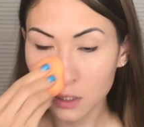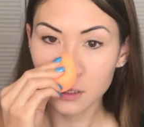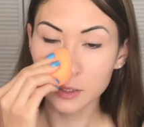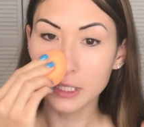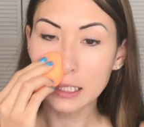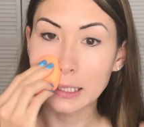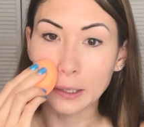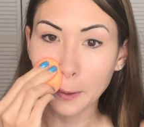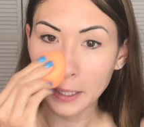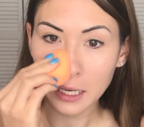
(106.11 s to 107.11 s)
It's pretty
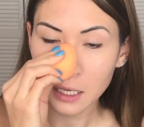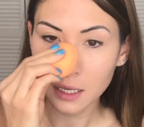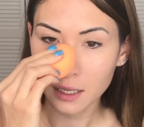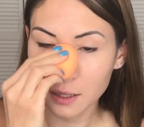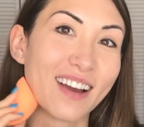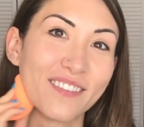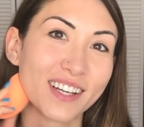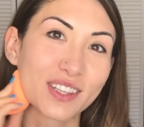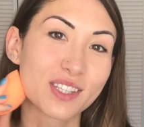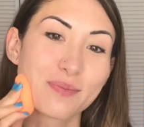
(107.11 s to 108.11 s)
liquidy. I feel
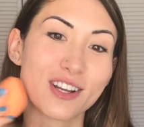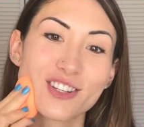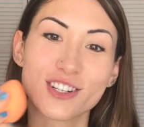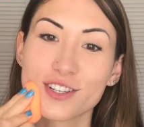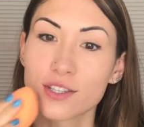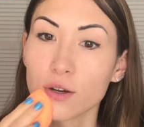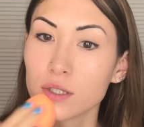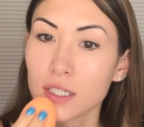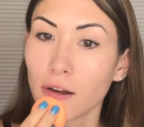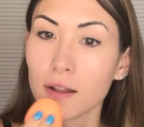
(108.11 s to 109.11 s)
like the sponge just
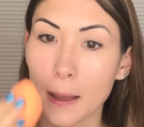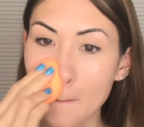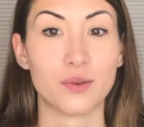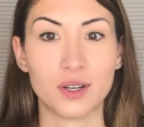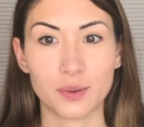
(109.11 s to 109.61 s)
soaked it all up.